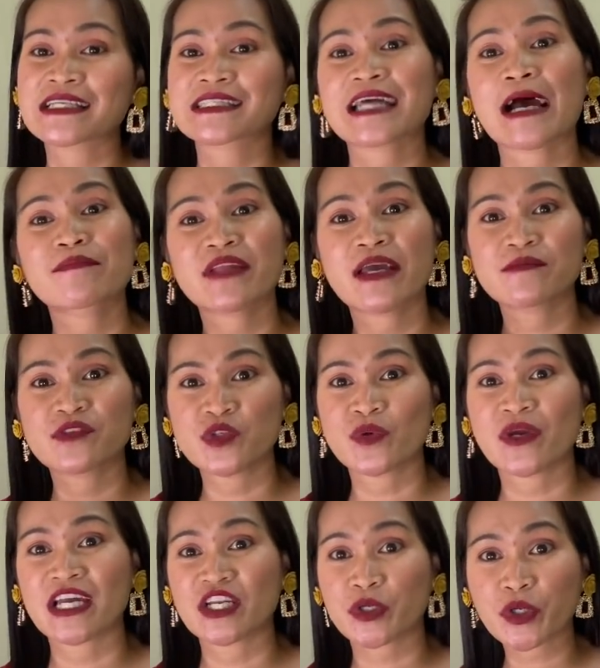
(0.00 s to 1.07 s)
Sometimes you
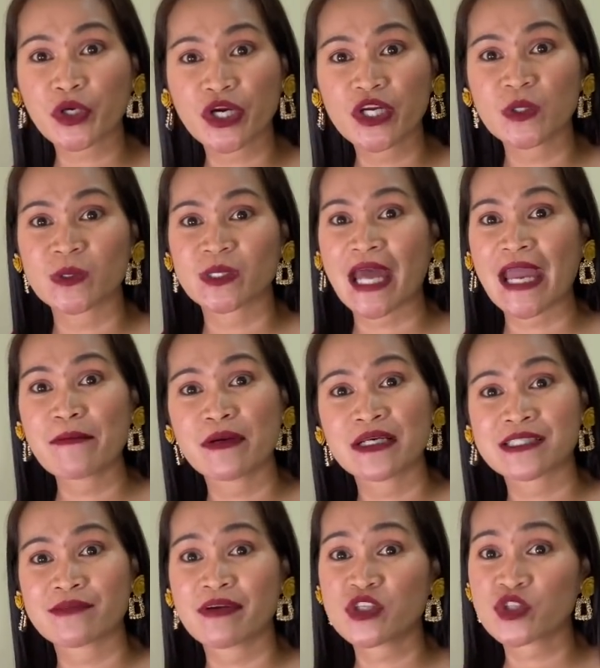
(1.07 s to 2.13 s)
can earn on
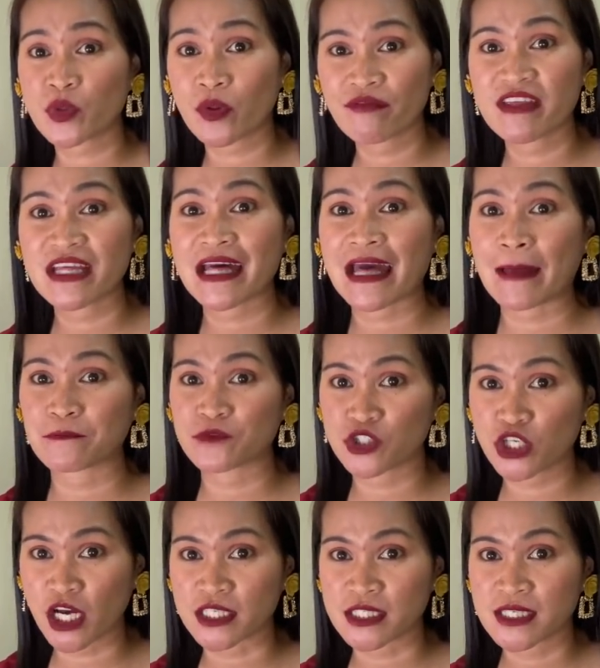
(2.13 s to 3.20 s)
TimeBox by solving
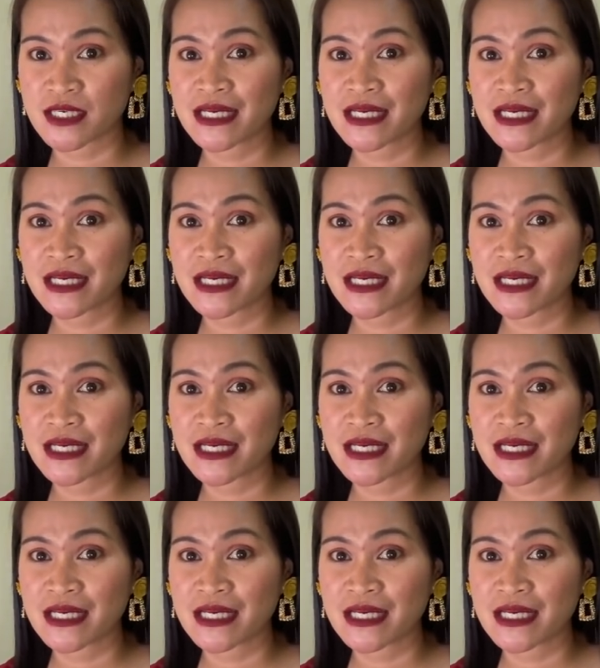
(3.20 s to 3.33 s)
CAPTCHAs.